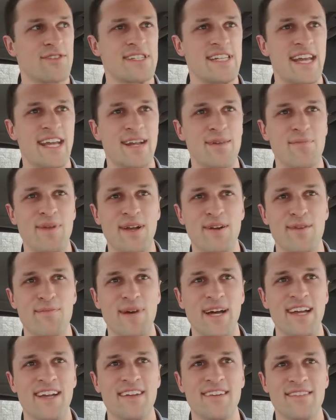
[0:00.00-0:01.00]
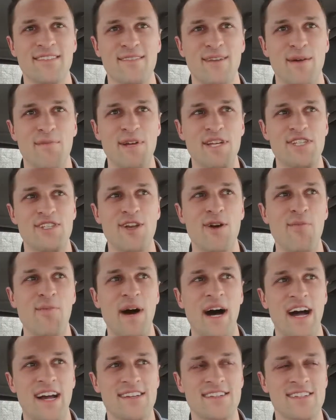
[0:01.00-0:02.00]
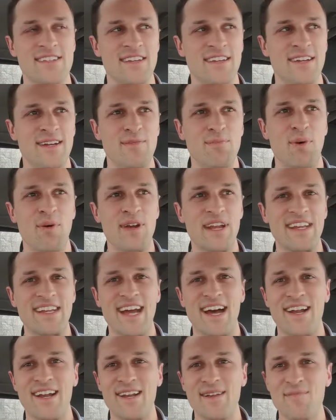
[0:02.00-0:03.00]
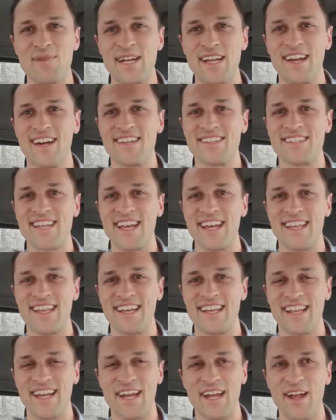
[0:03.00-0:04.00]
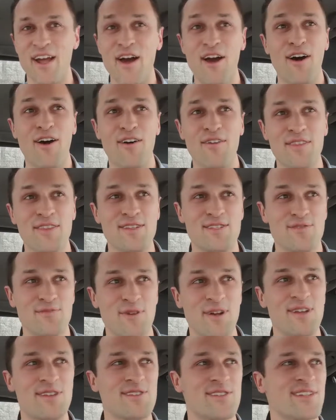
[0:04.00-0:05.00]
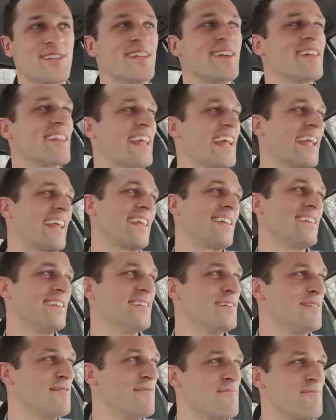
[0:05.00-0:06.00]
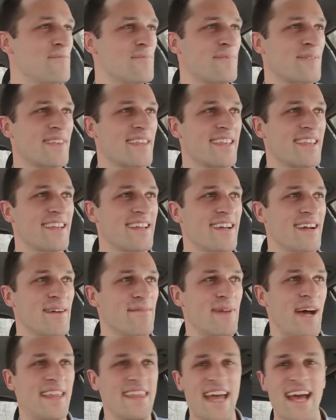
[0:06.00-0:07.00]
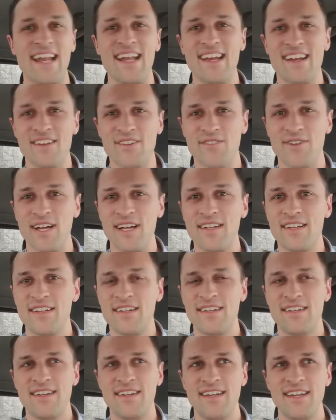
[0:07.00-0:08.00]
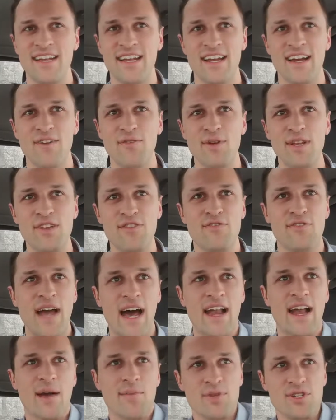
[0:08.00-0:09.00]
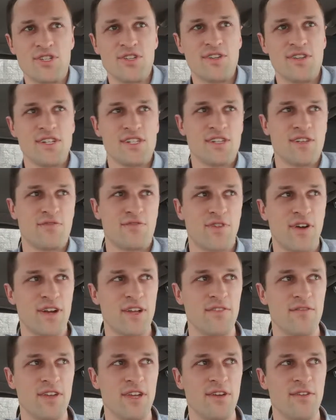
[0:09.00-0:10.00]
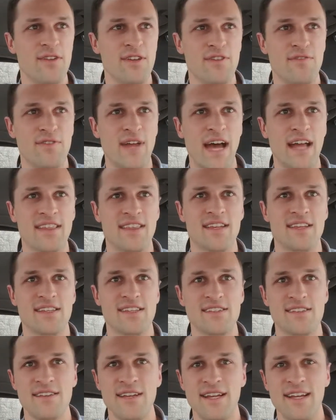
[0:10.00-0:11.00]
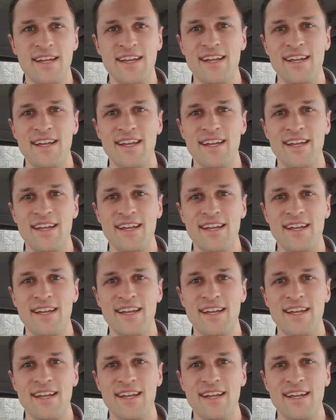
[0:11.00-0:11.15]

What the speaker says: stand up here on my soapbox pointing down at anybody else saying that, like, oh, this is what you should do. Like, I'm not that ignorant. When you've got opportunities in front of you and you've got this